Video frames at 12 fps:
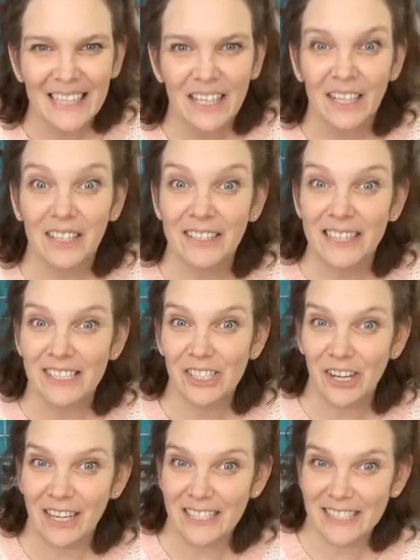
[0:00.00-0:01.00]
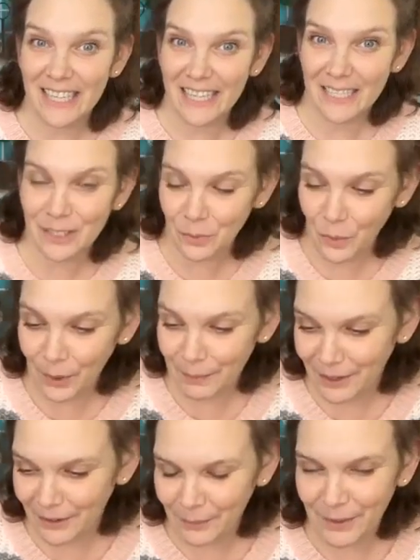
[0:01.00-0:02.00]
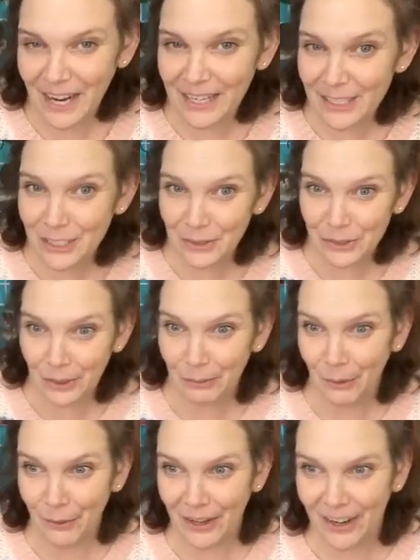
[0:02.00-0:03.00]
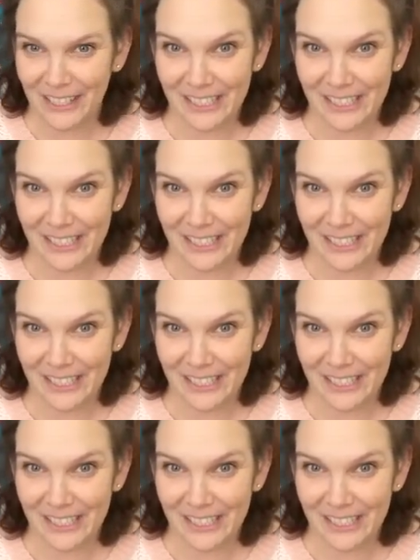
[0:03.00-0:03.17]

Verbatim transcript: Oh, yes, trying to stay nice and warm here. We've got a snowstorm going on.